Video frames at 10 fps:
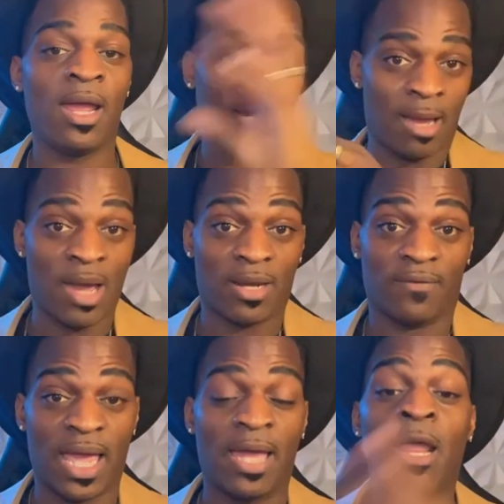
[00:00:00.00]
can come out of
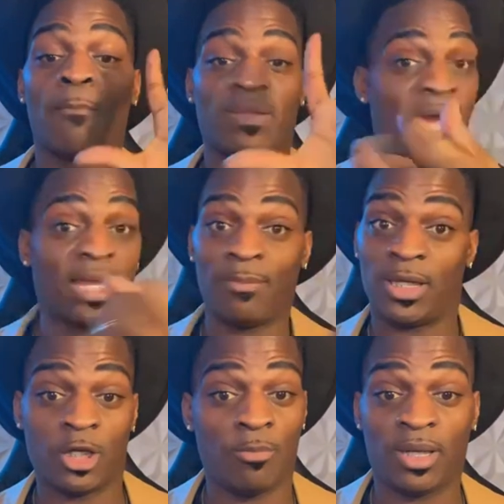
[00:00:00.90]
that. But that can be
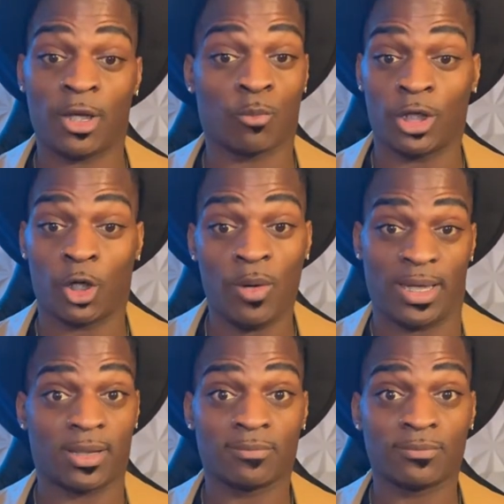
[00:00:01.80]
accumulated really quick,